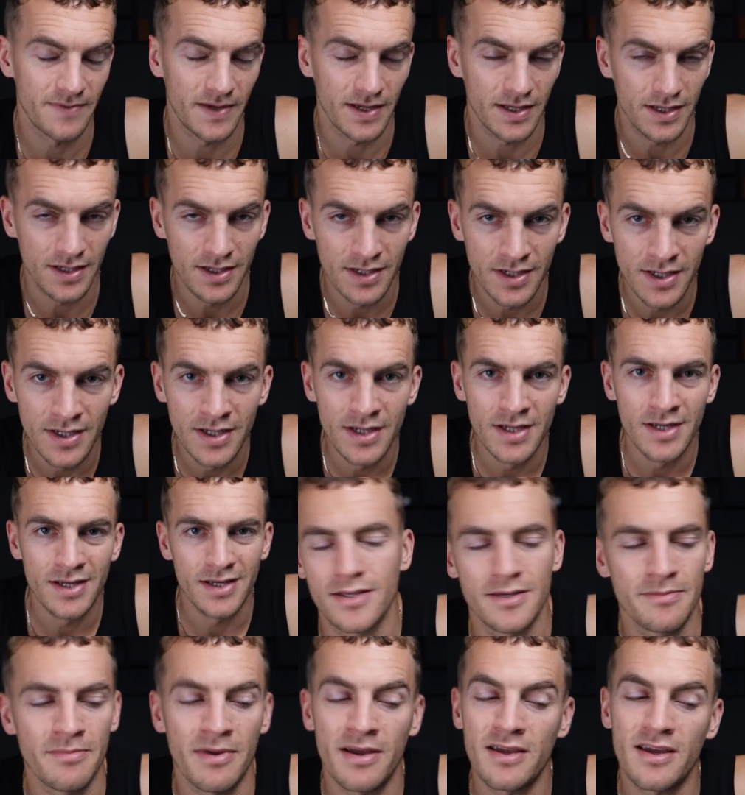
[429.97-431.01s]
mate.
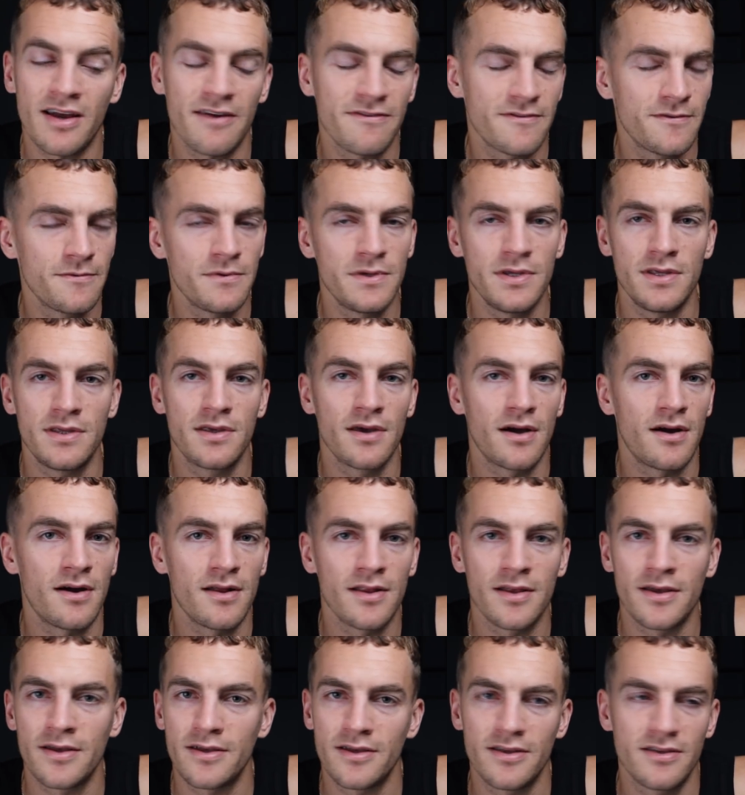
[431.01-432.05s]
You might have to eat
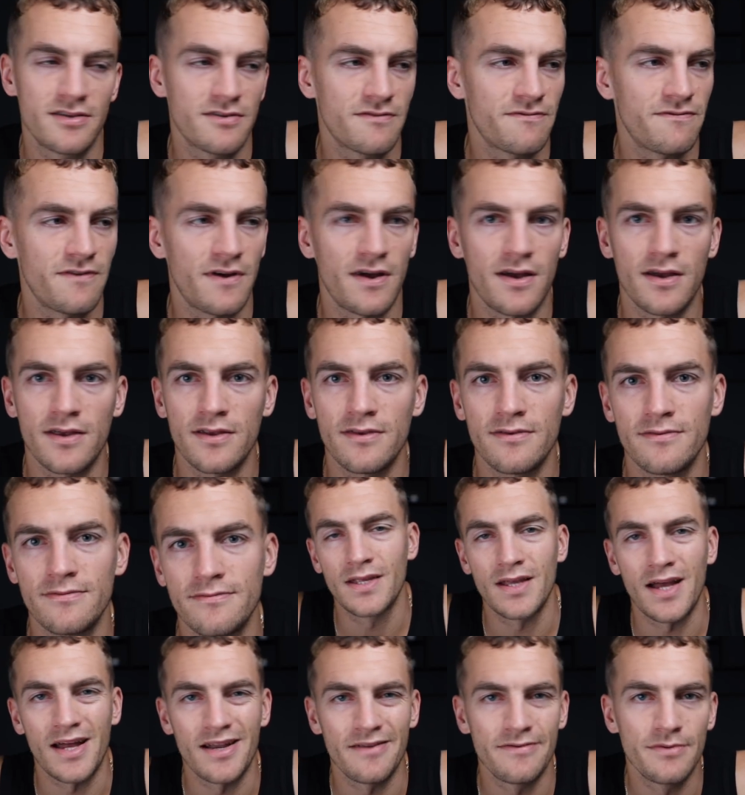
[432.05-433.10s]
gala, it's fine.
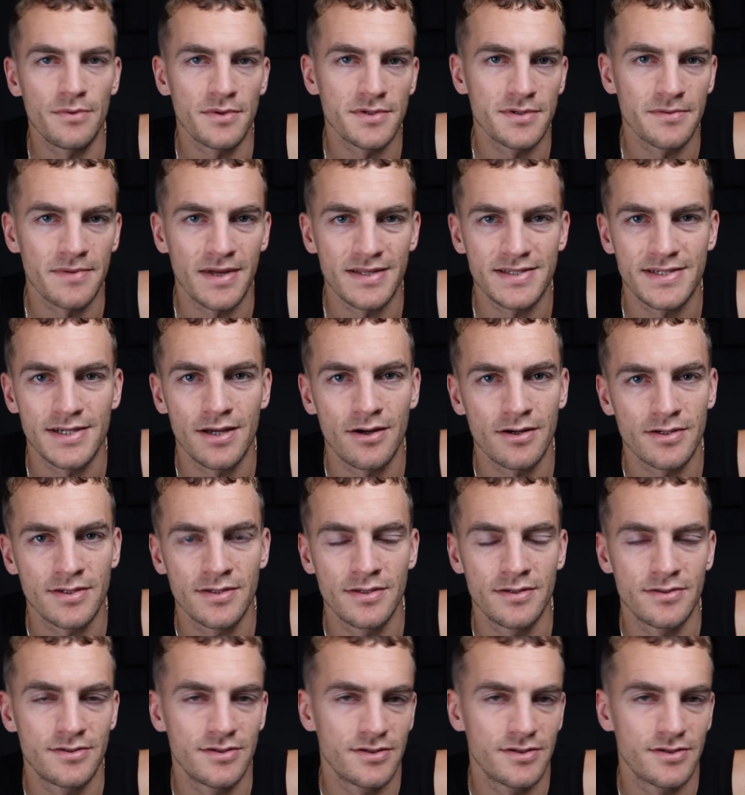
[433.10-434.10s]
And if you want some antioxidants,